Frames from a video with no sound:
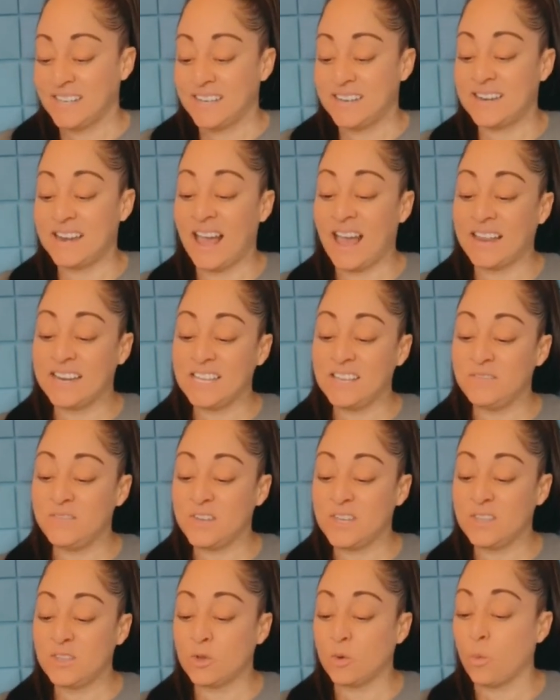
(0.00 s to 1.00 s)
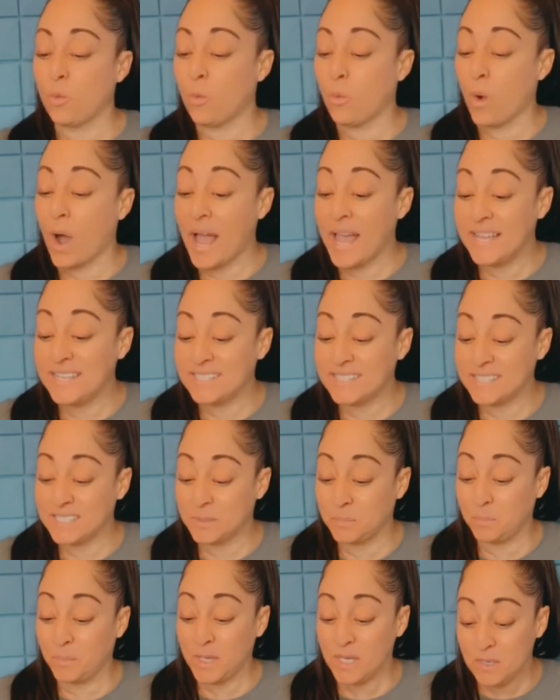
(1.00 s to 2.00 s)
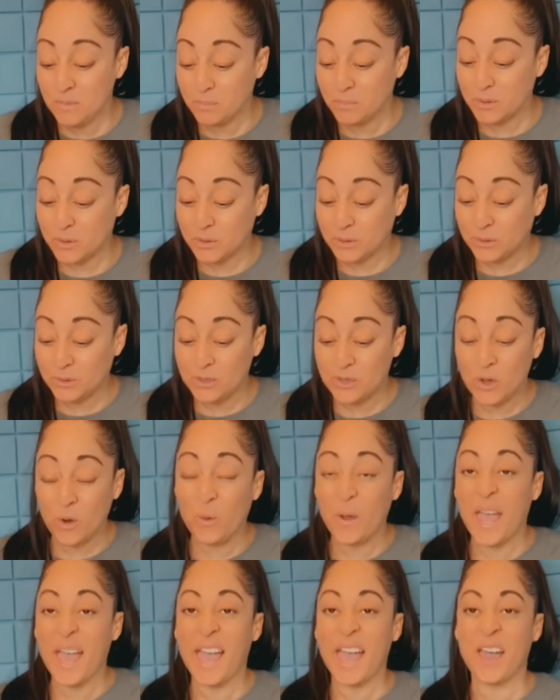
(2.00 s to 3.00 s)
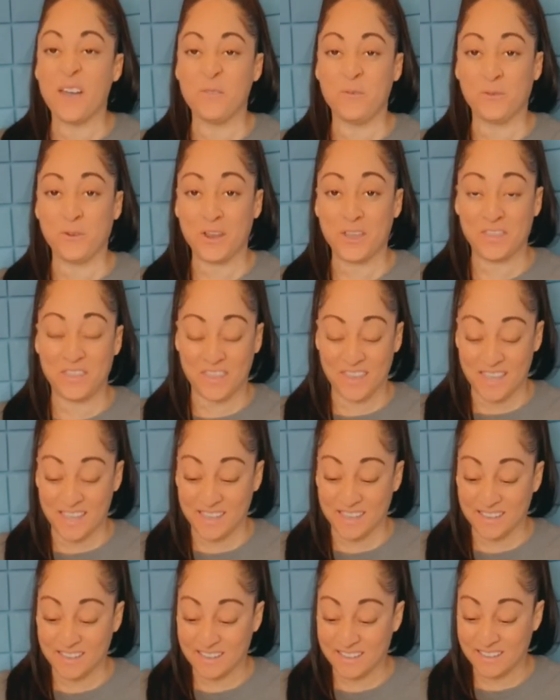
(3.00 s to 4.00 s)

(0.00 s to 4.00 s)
Not even the wisest people know everything,